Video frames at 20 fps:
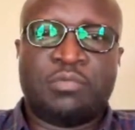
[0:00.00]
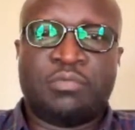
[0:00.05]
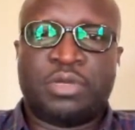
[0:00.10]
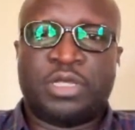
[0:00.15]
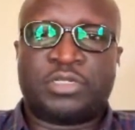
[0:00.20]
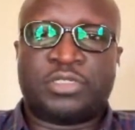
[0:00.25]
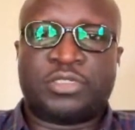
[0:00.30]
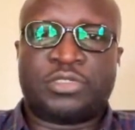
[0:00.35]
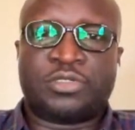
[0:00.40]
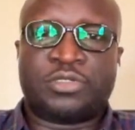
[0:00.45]

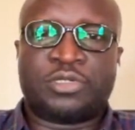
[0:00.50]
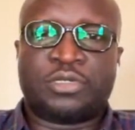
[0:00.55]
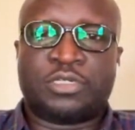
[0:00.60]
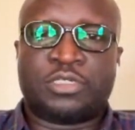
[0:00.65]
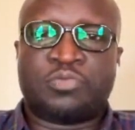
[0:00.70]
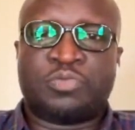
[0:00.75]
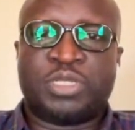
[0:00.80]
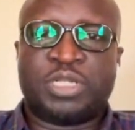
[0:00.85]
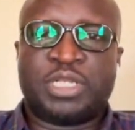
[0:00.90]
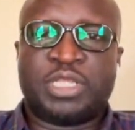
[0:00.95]
but it will
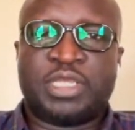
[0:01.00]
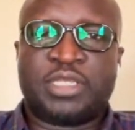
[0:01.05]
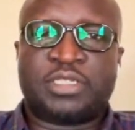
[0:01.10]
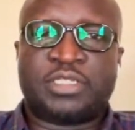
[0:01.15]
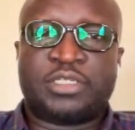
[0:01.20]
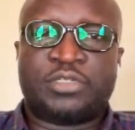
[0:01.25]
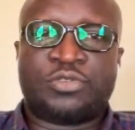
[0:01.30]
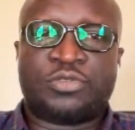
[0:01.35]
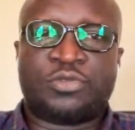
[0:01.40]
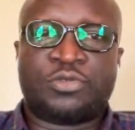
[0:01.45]
not be
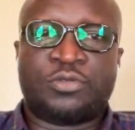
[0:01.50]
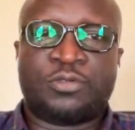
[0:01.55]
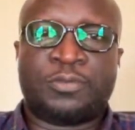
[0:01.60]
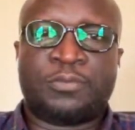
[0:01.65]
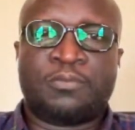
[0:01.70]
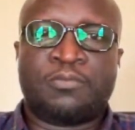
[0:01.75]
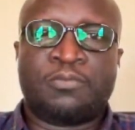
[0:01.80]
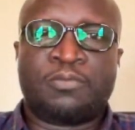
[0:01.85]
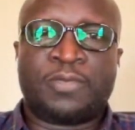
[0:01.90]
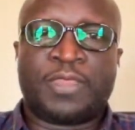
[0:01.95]
linked to
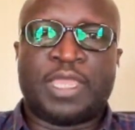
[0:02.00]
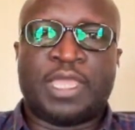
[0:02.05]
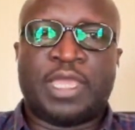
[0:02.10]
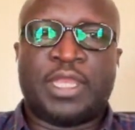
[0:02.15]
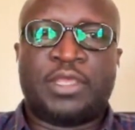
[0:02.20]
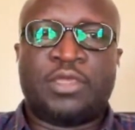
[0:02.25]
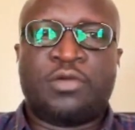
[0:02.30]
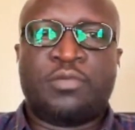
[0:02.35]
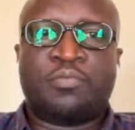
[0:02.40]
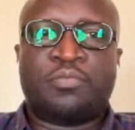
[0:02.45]

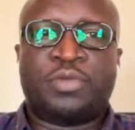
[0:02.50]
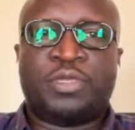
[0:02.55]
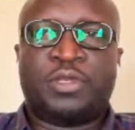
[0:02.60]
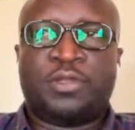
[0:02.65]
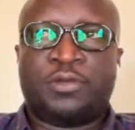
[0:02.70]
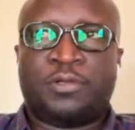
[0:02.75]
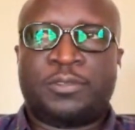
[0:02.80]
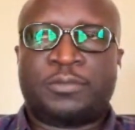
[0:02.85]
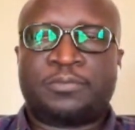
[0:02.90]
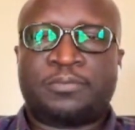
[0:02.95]
any
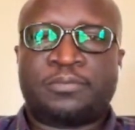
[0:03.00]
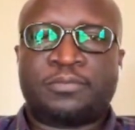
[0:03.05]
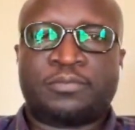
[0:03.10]
opinion,